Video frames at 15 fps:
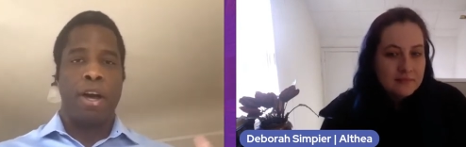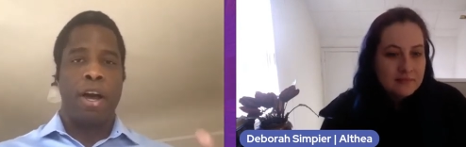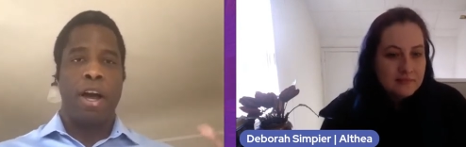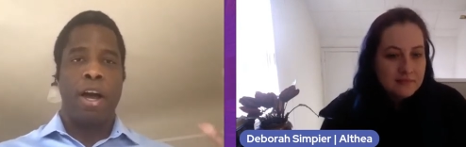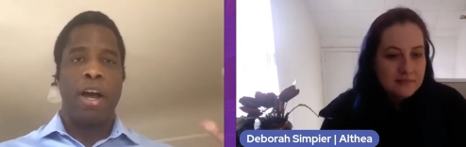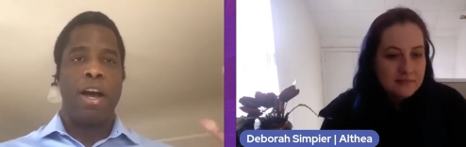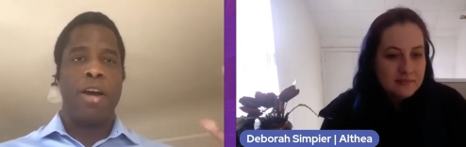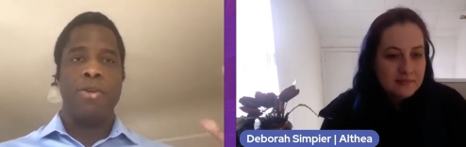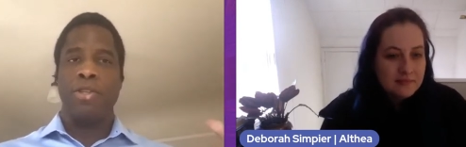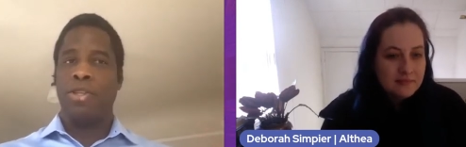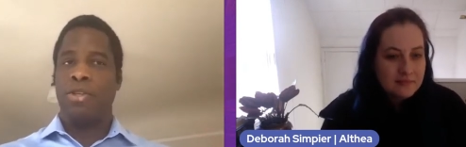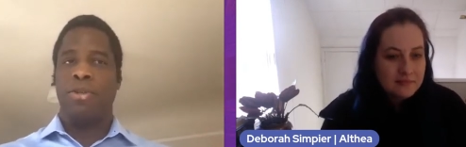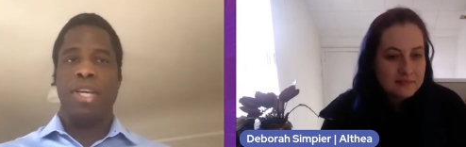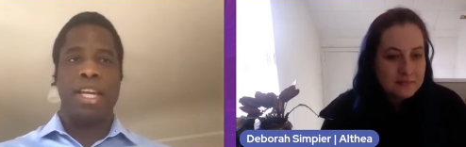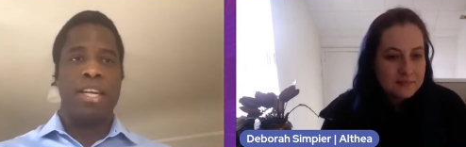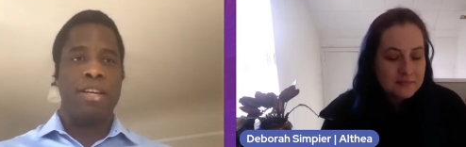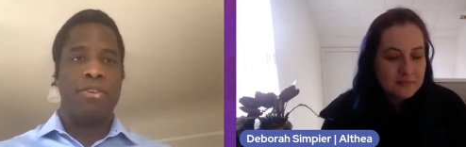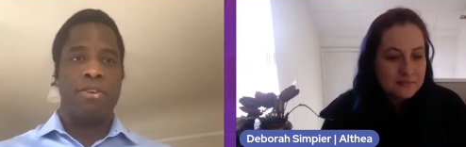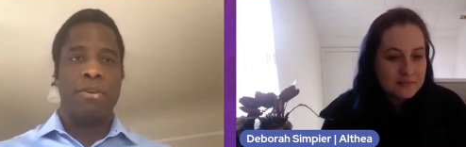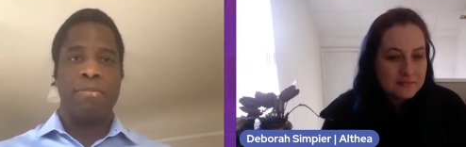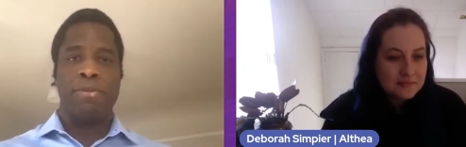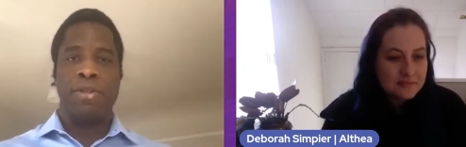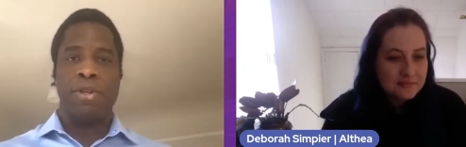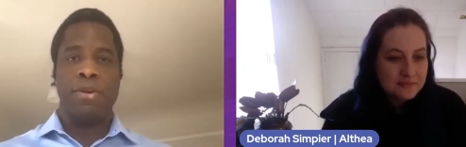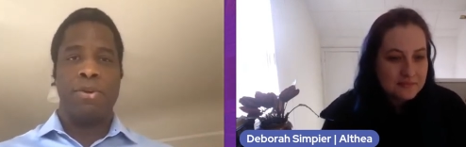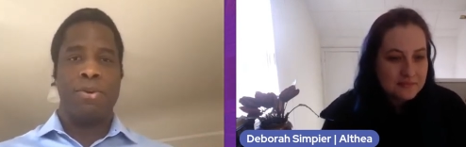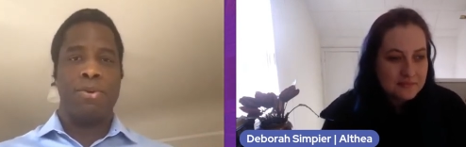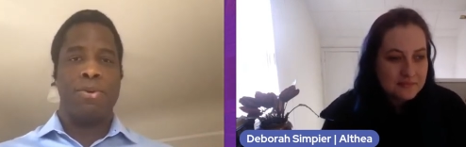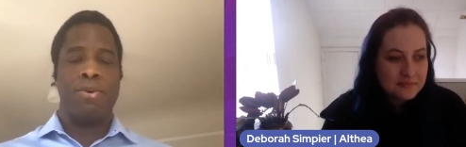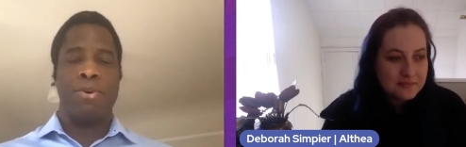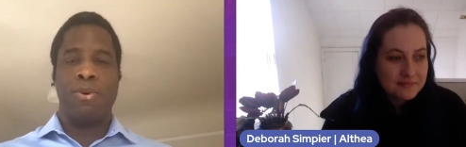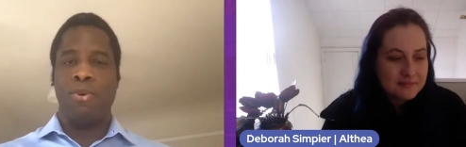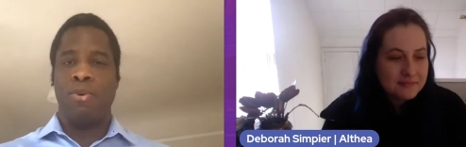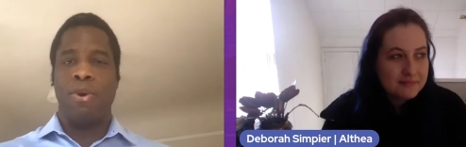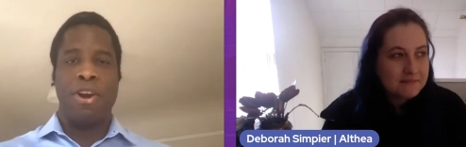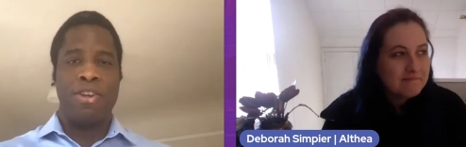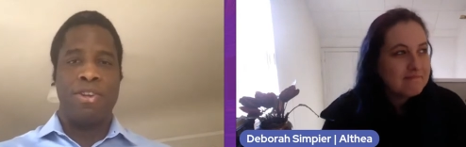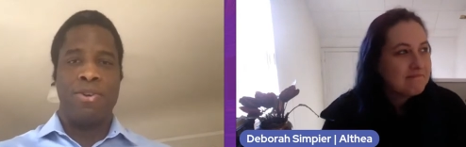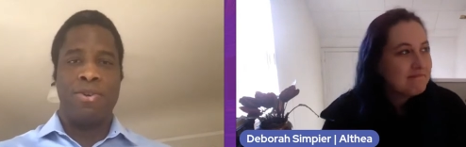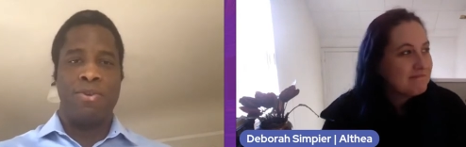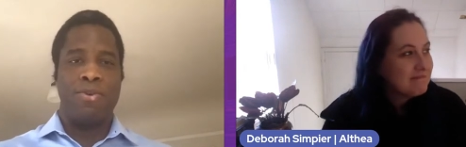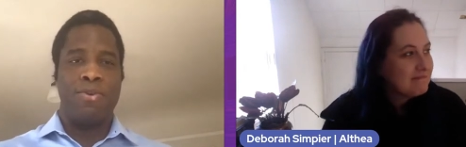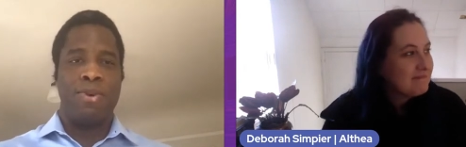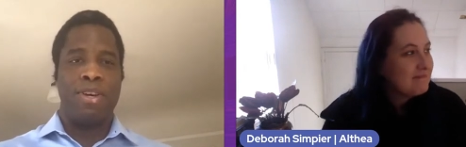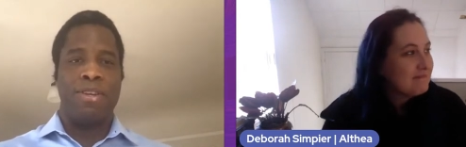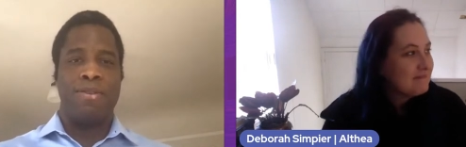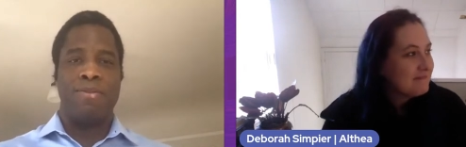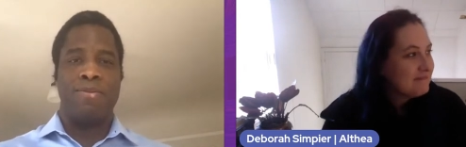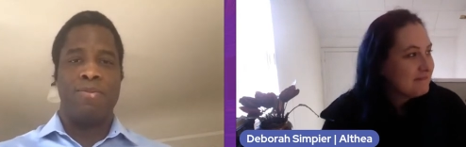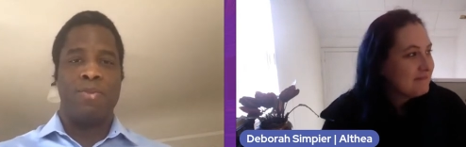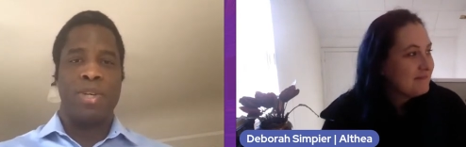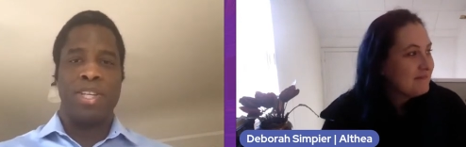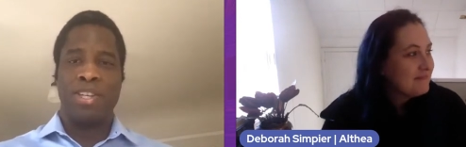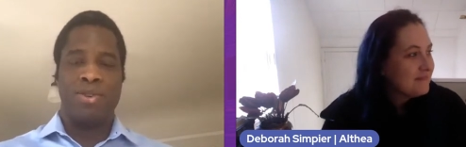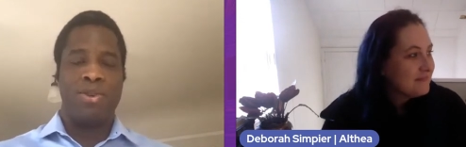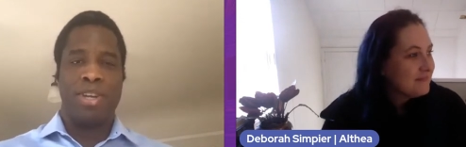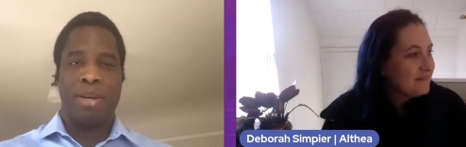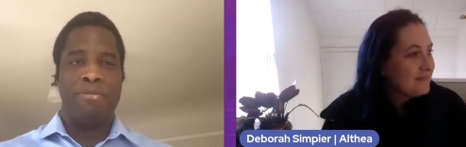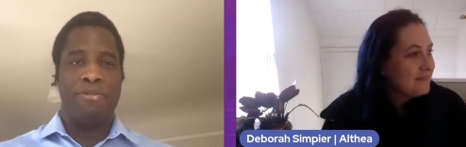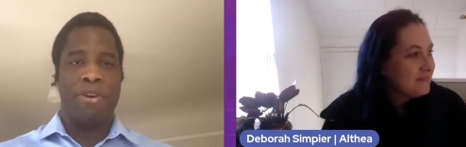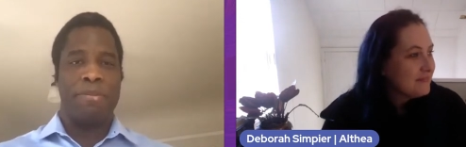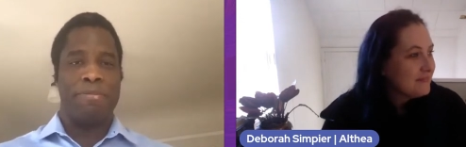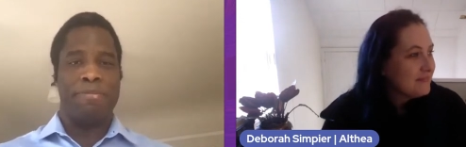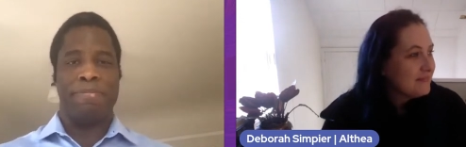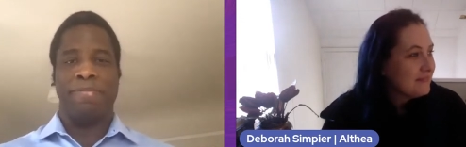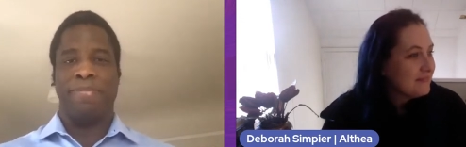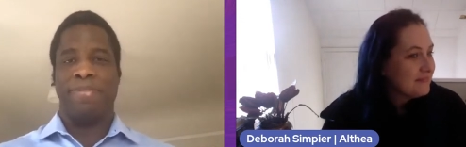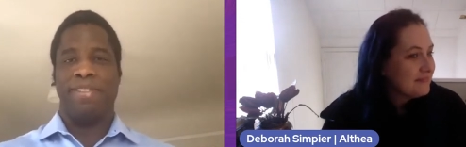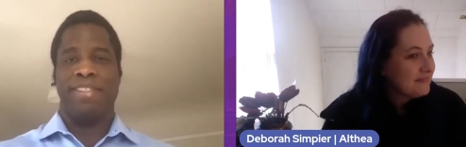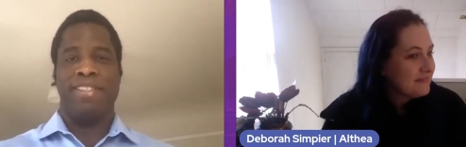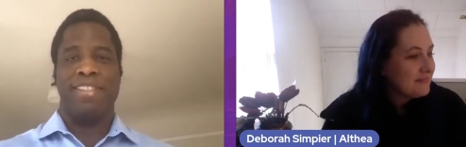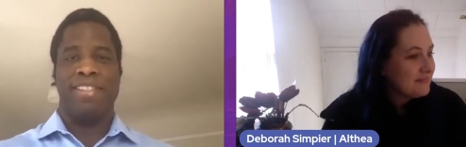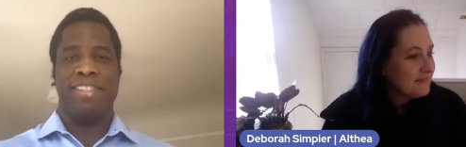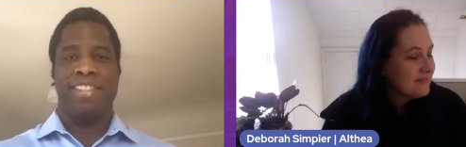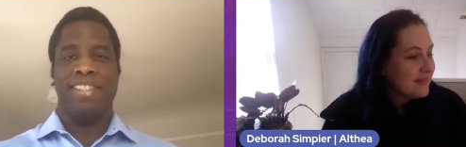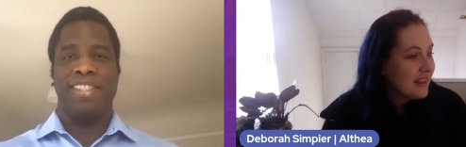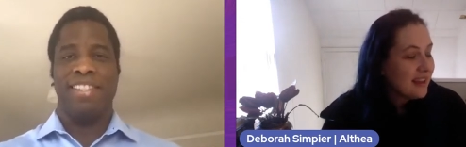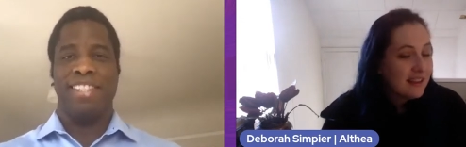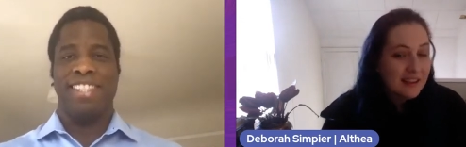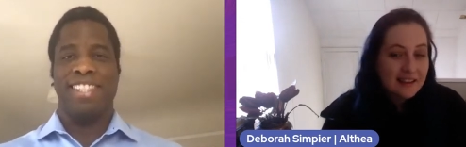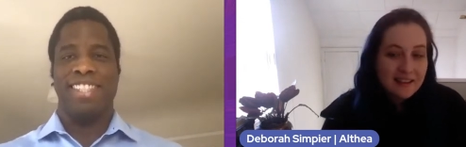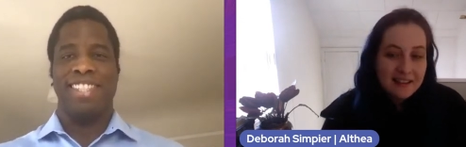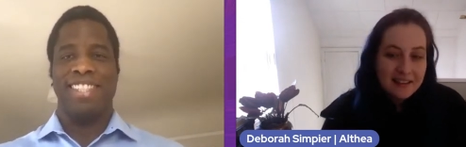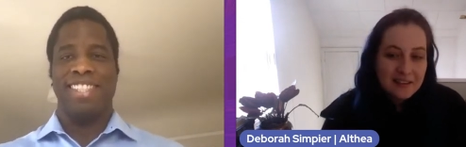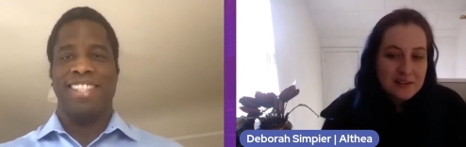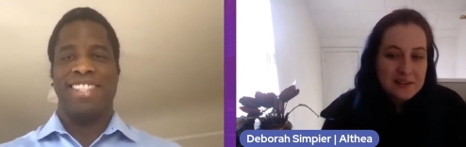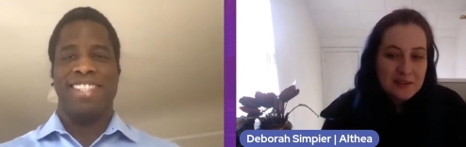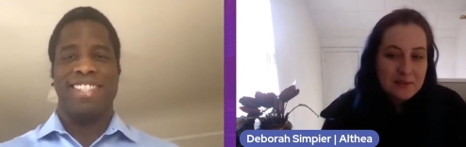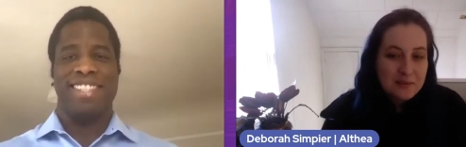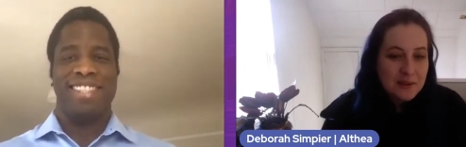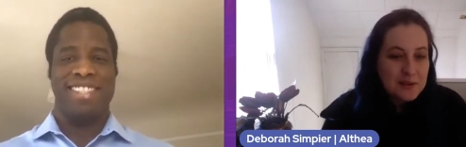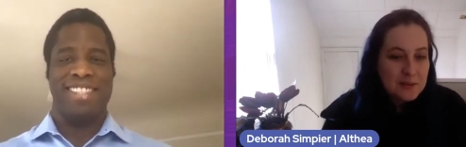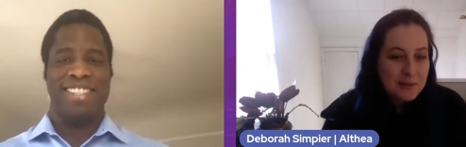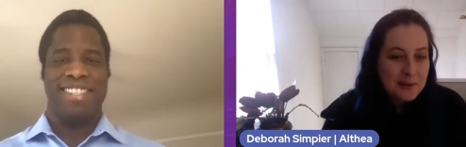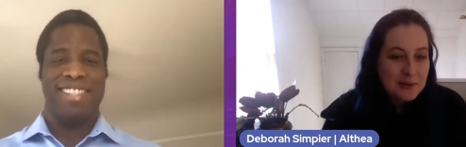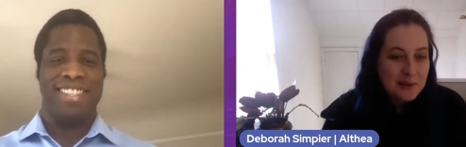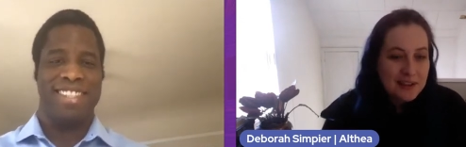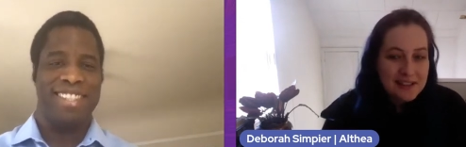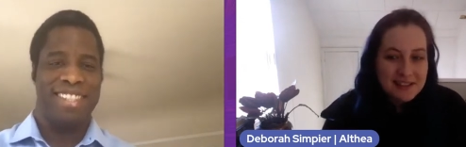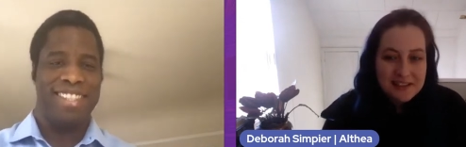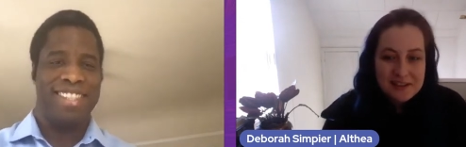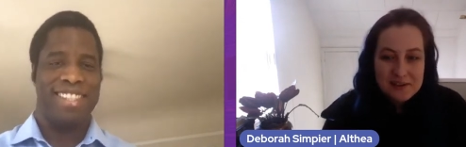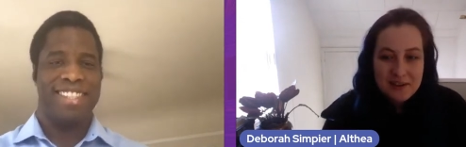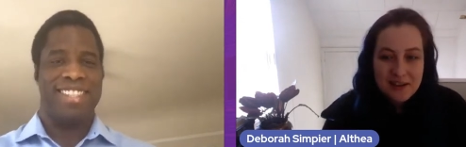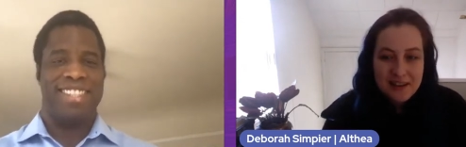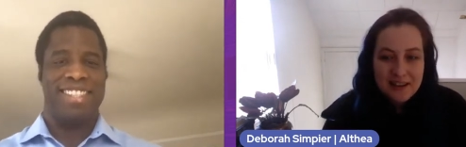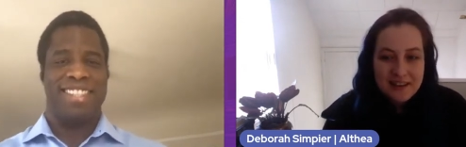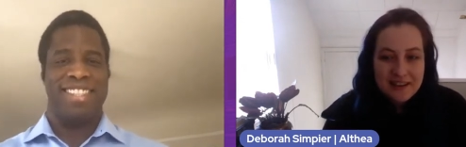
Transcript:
Speaker 1: how did you get into crypto? Who are you, and where did you come from?
Speaker 2: Those are those are big questions, right?